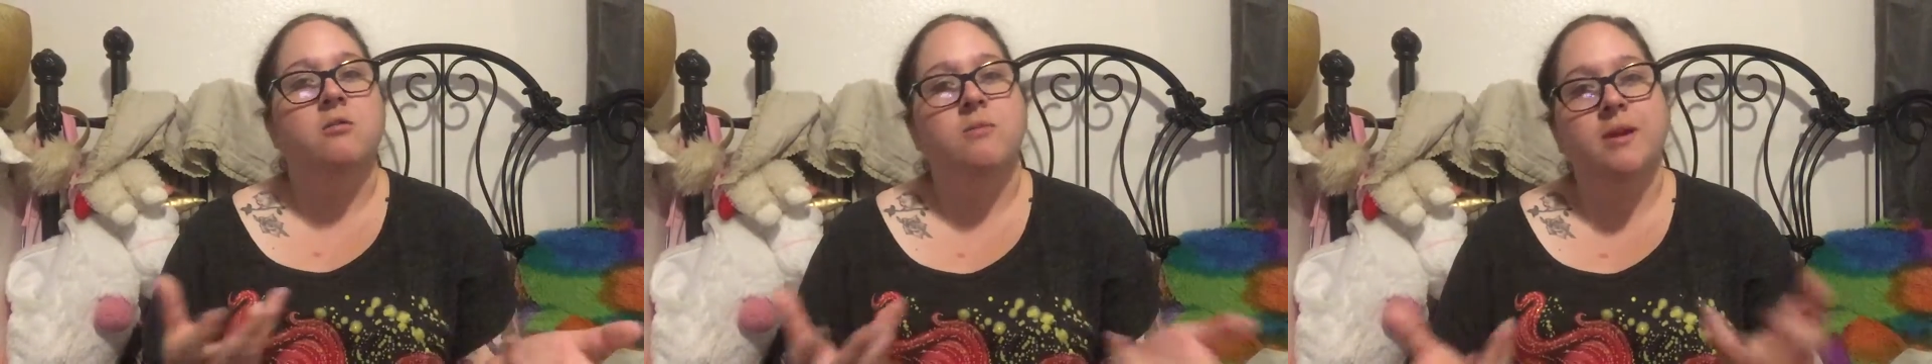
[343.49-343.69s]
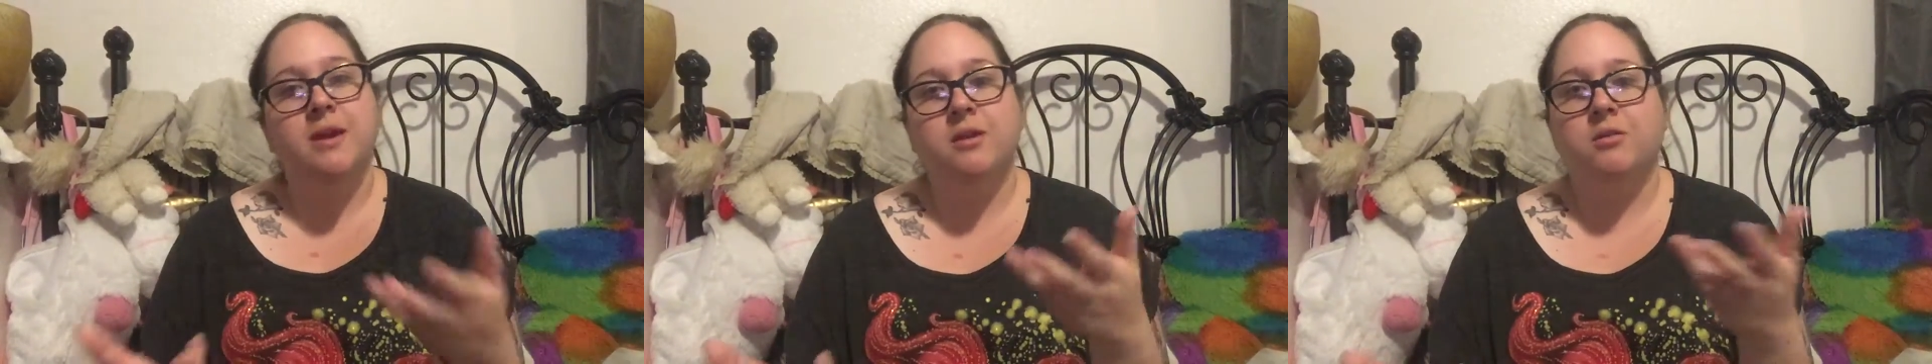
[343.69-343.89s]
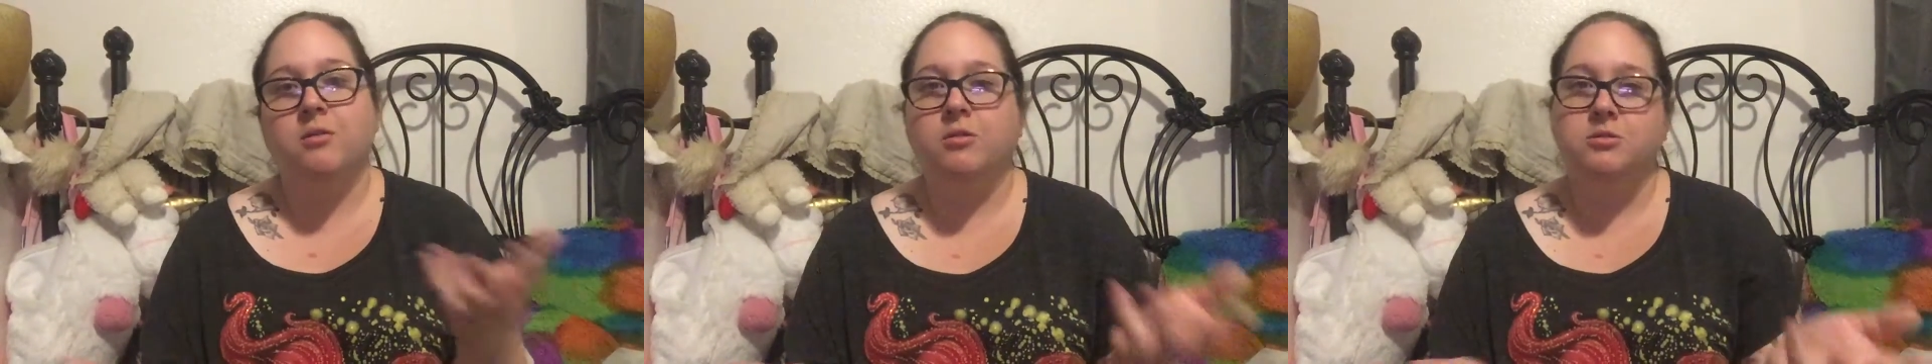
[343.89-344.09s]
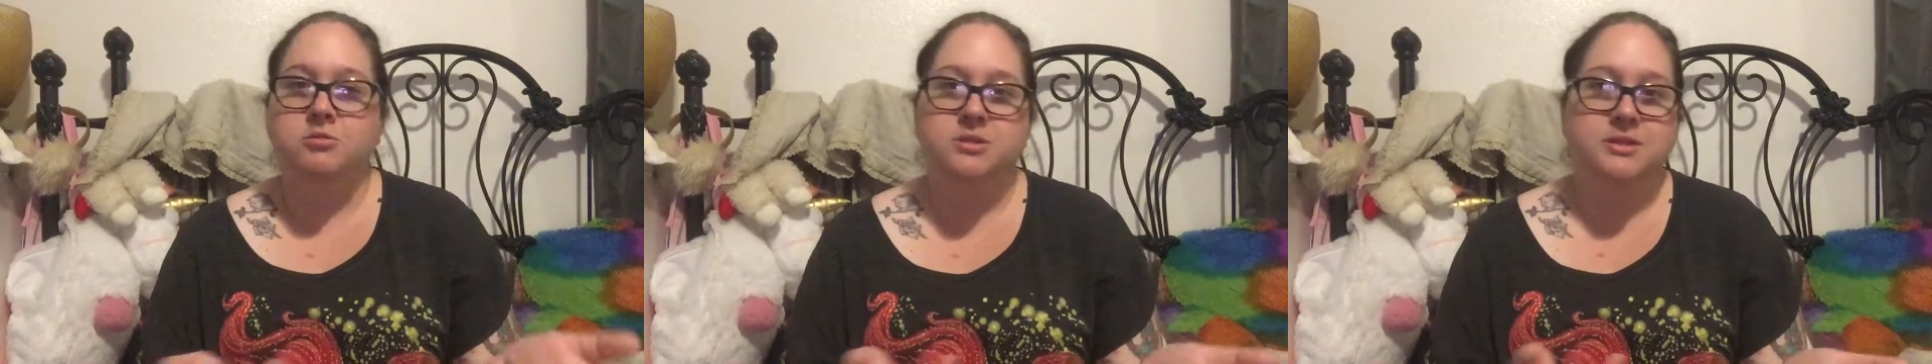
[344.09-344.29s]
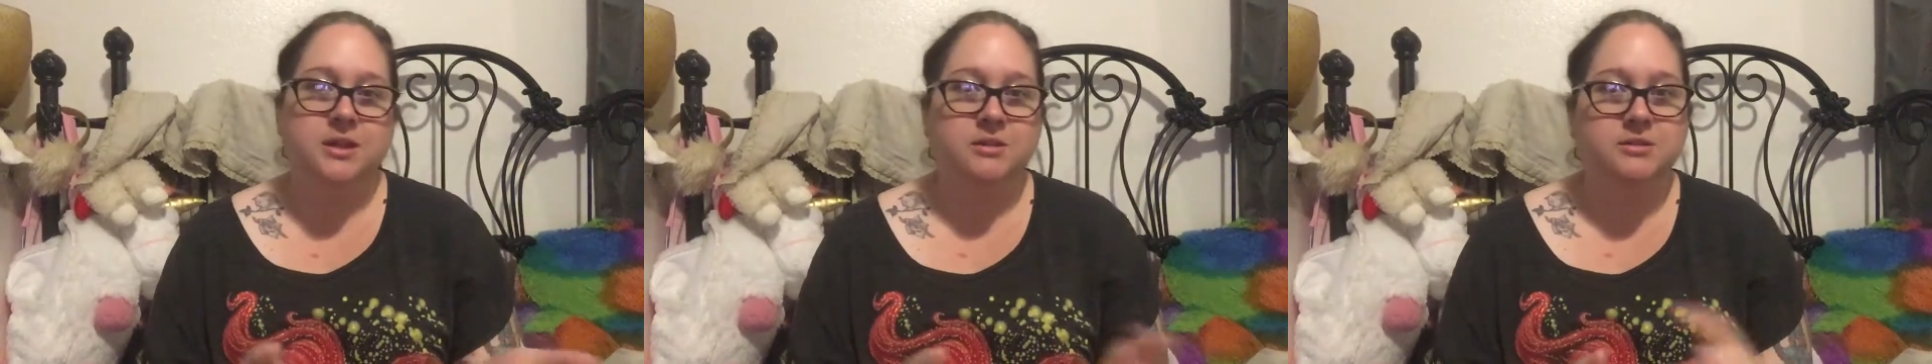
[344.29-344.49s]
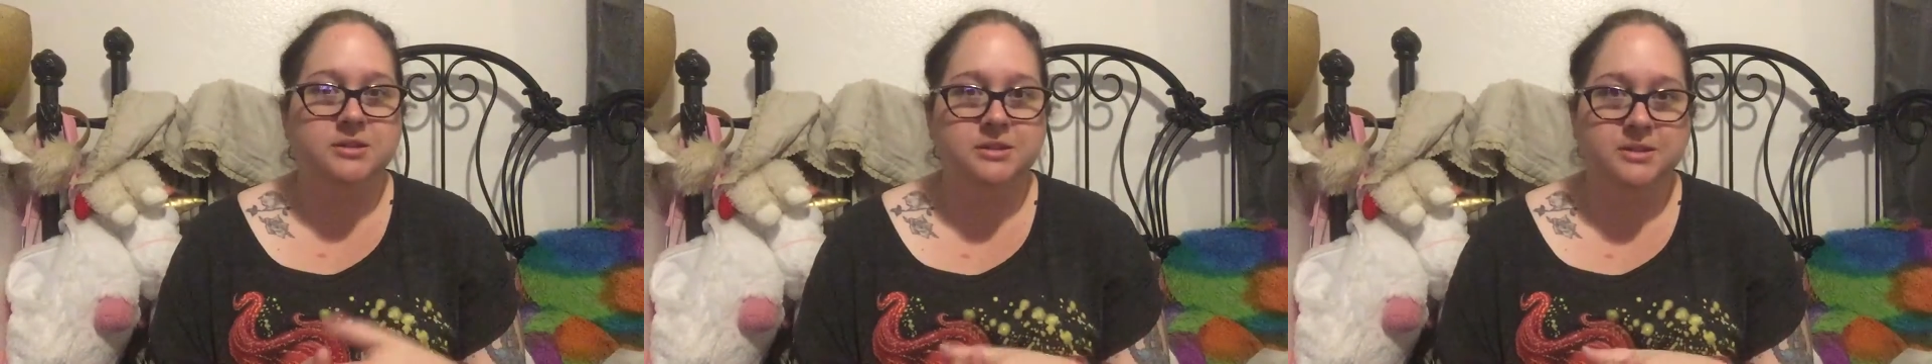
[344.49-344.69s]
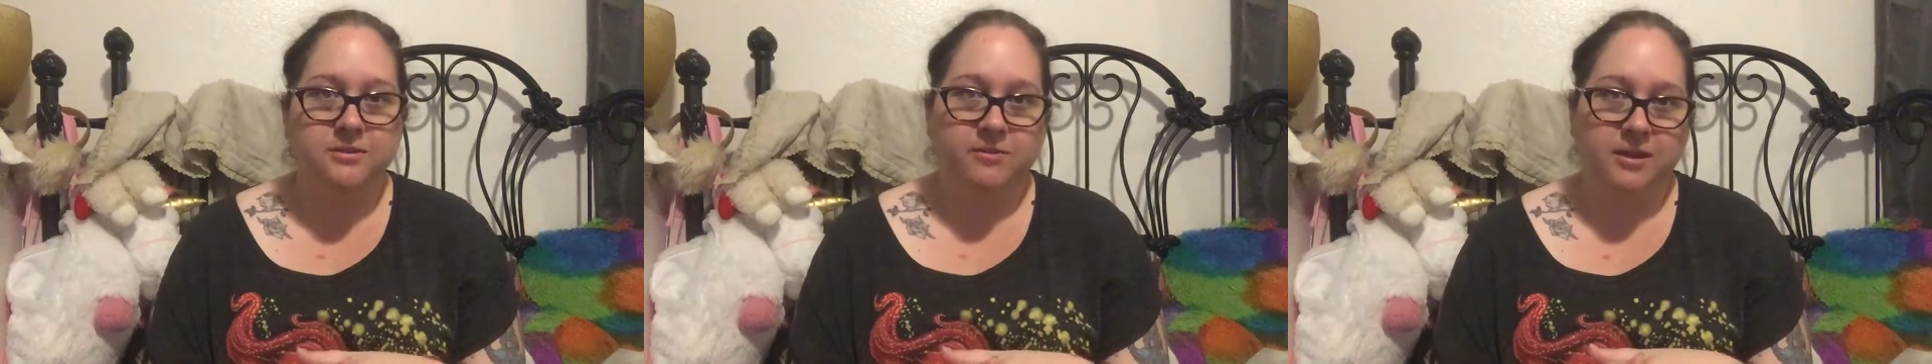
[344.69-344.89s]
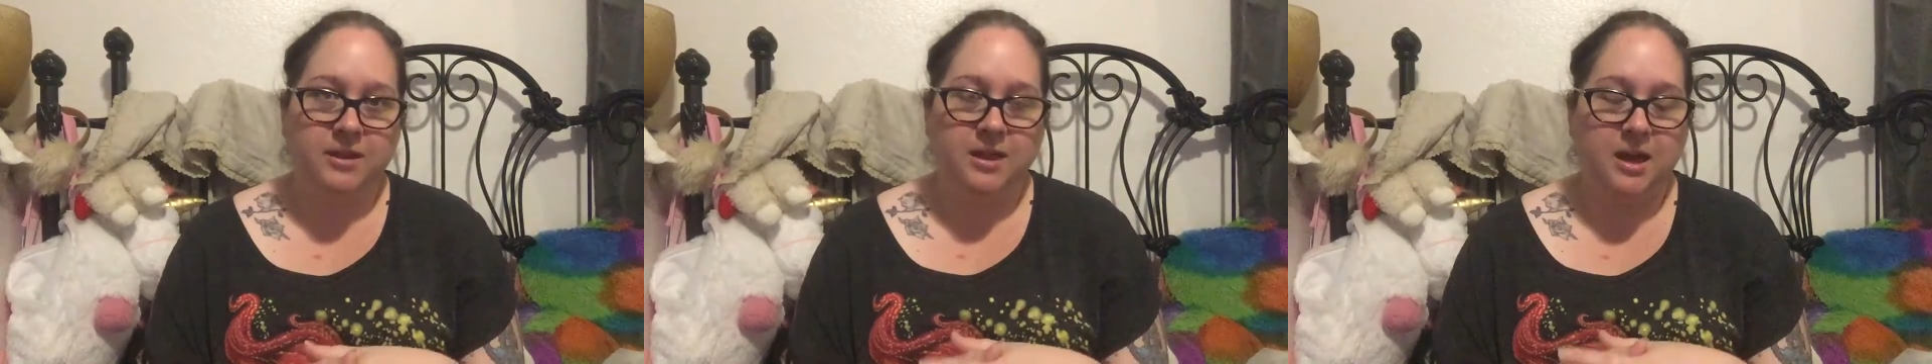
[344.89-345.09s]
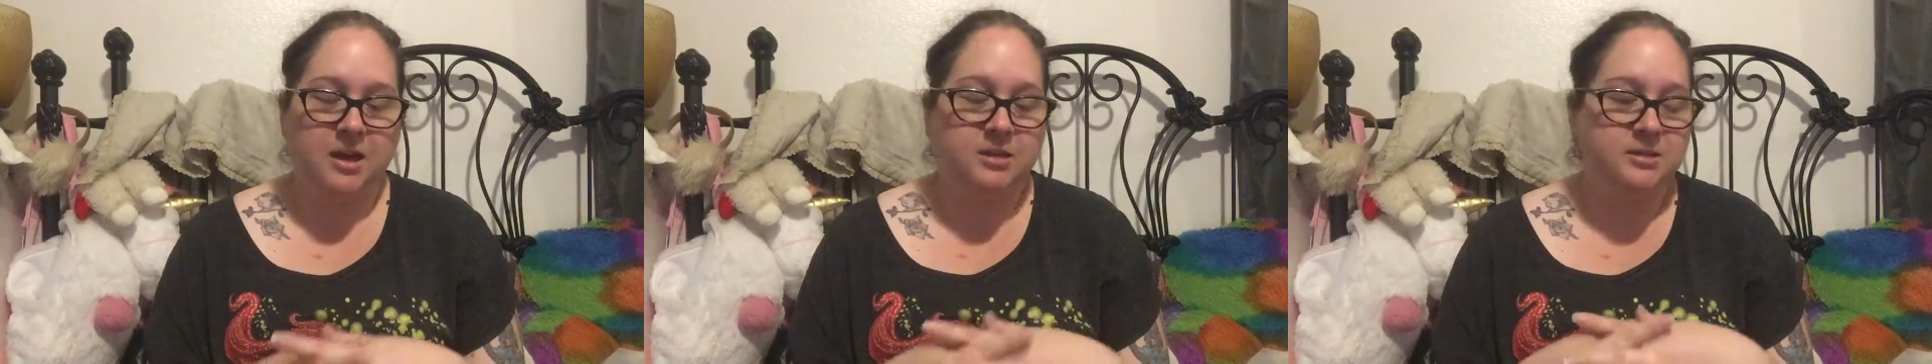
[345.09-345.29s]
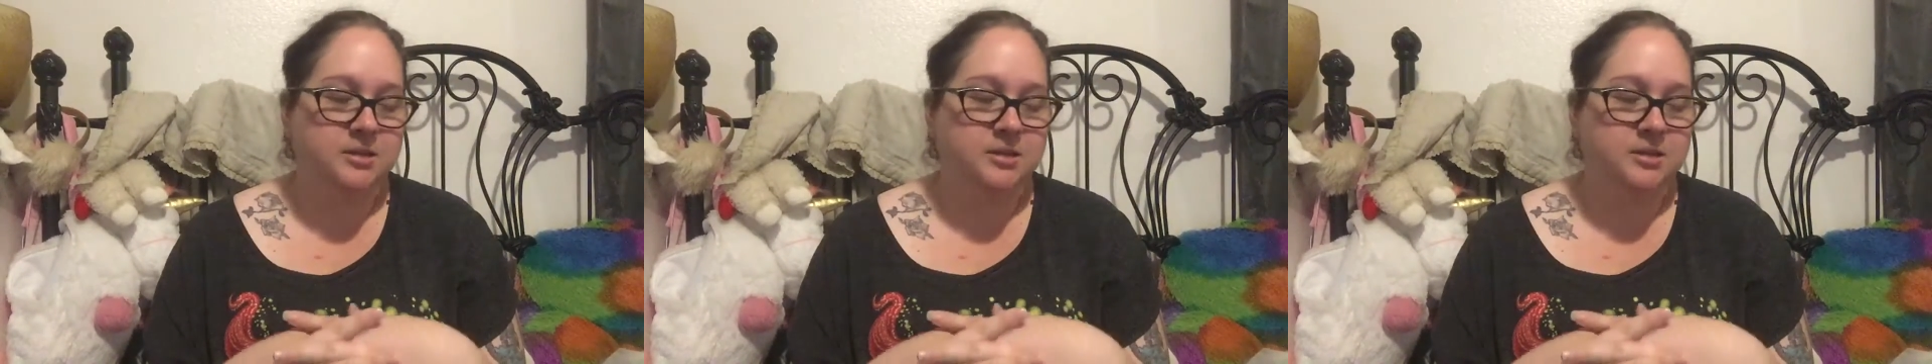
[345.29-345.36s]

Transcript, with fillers: regular ultrasounds and stuff like that.